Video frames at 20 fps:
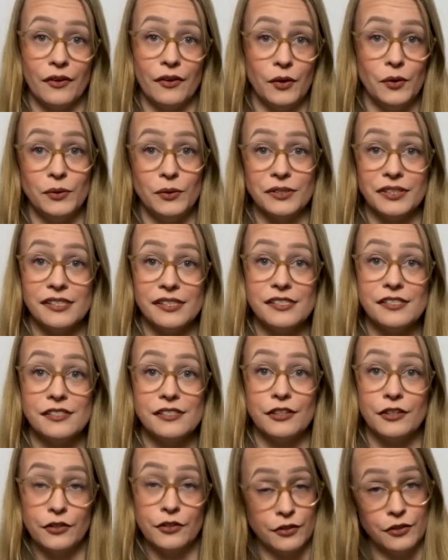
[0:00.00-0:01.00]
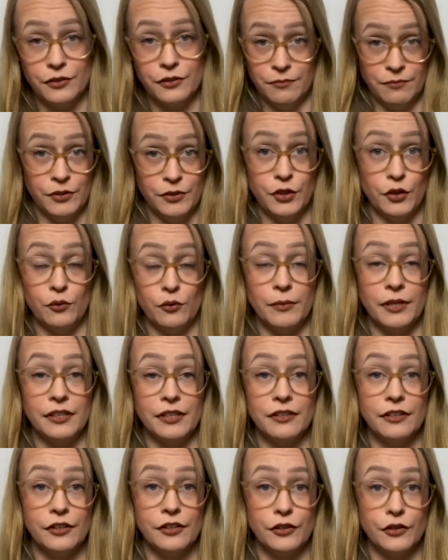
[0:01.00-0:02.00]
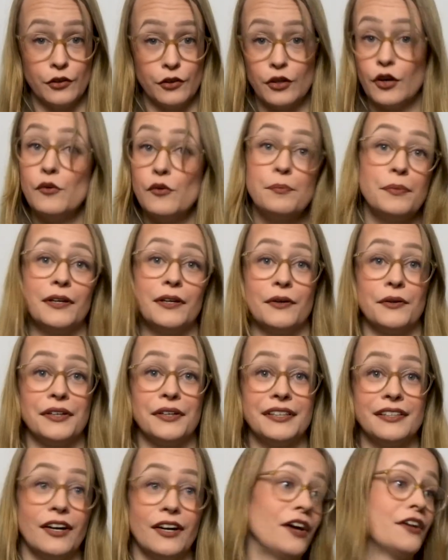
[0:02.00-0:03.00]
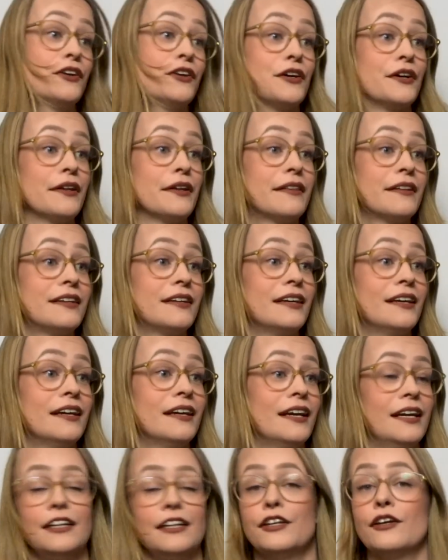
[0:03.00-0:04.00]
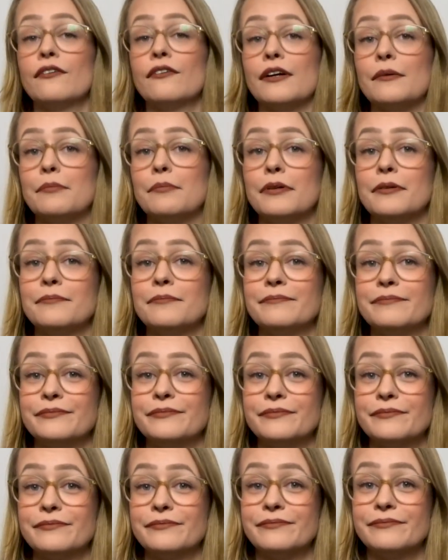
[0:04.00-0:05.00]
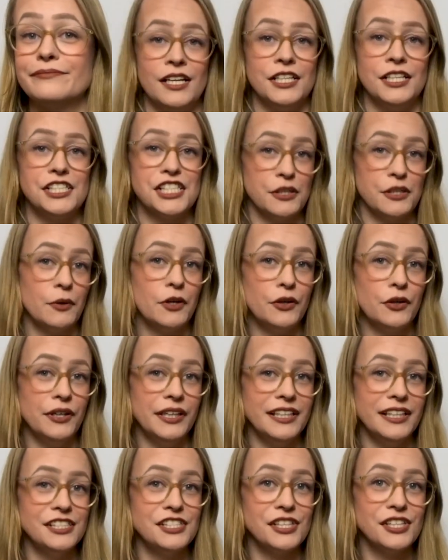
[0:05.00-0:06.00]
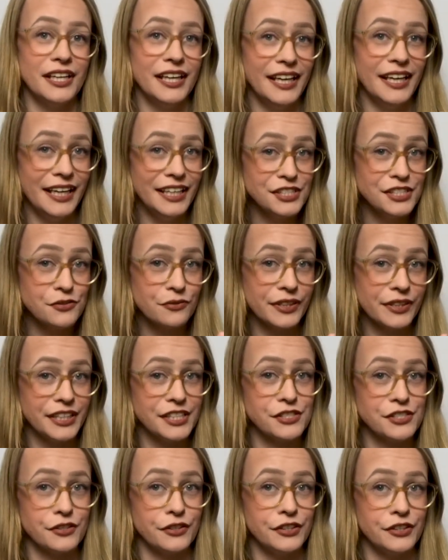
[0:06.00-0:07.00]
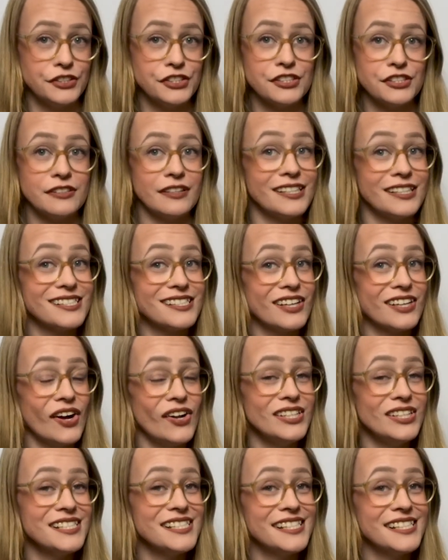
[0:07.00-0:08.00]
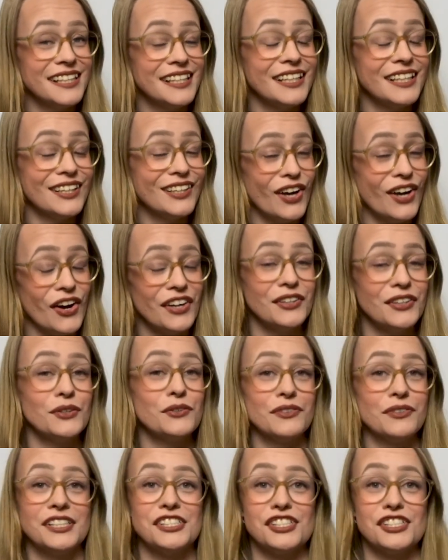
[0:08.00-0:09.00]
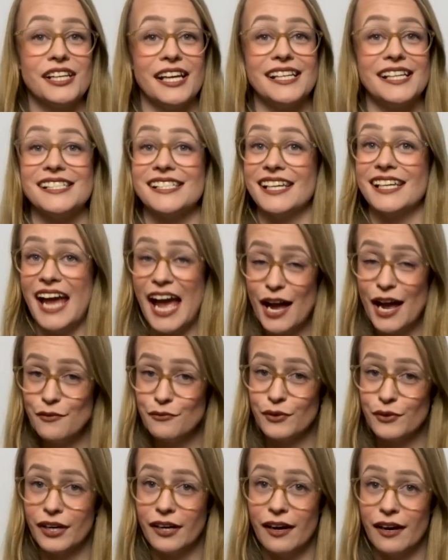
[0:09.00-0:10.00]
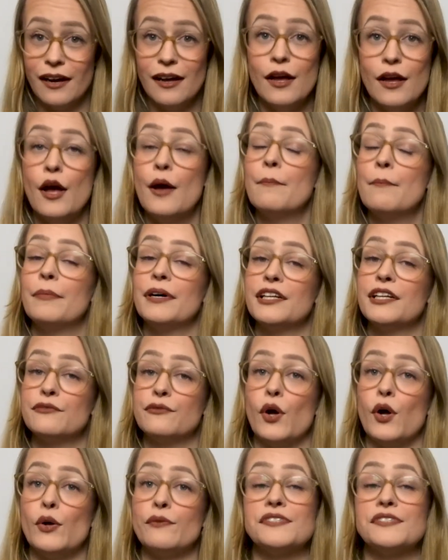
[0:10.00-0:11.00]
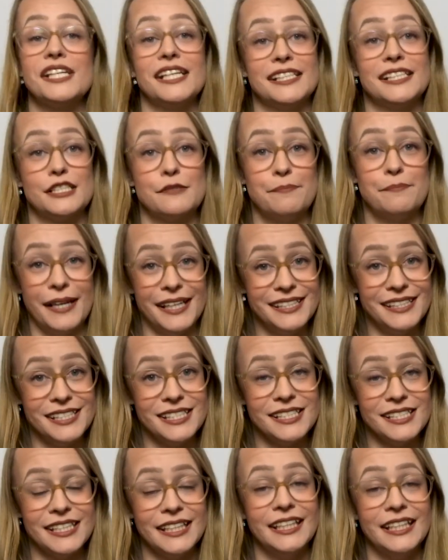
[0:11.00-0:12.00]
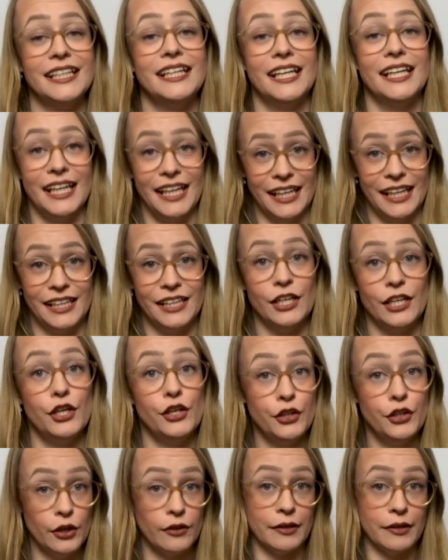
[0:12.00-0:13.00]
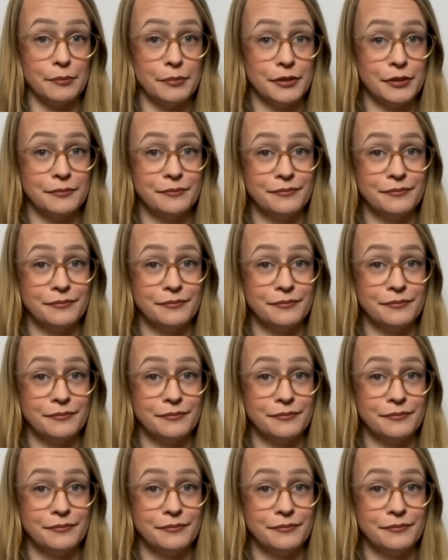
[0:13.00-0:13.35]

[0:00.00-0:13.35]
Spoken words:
the oldest human Europeoid unearthed in Europe. So according to his research, the skull did not originate in Africa, but evolved independently in Europe.